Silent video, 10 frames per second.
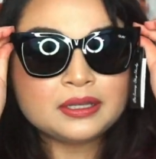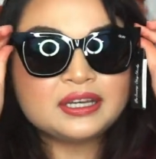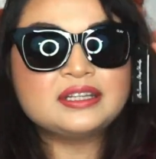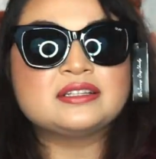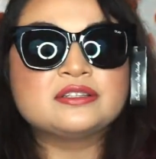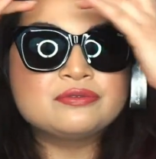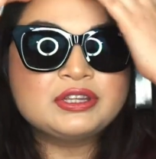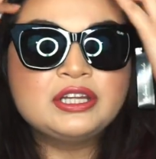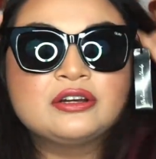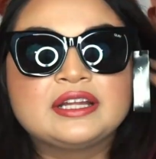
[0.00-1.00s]
And this is what
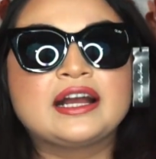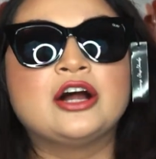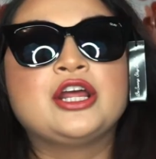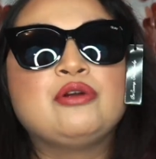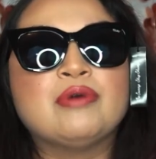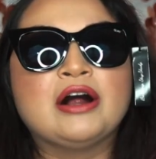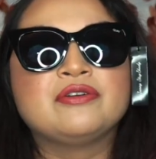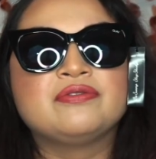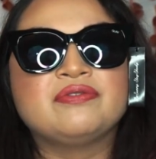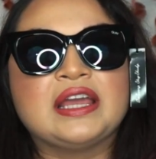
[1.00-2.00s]
they look like on a
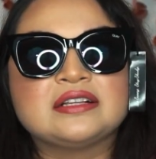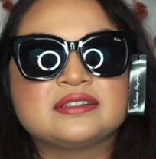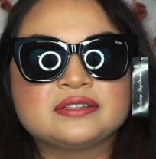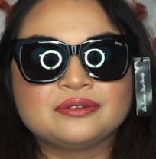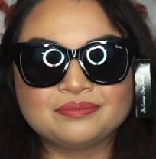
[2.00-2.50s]
round face.